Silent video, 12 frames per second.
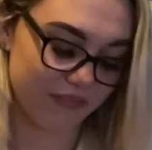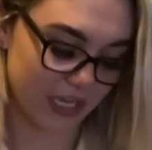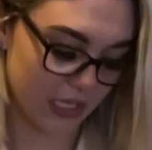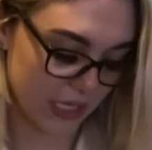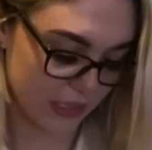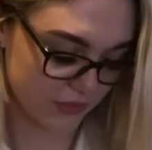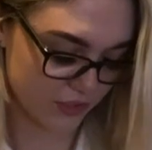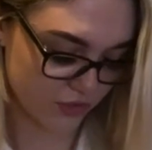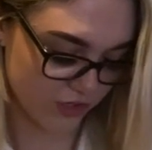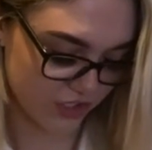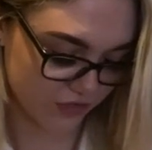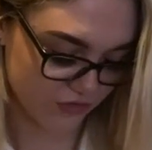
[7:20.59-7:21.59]
fingernails to
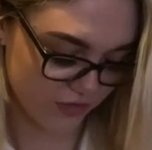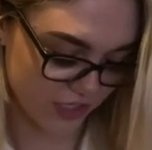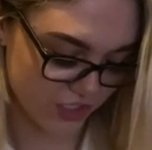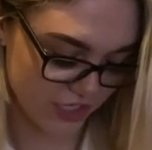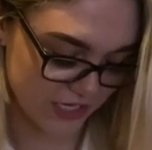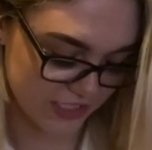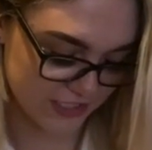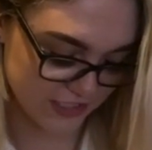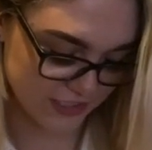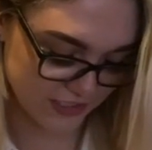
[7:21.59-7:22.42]
scratch off scratch cards.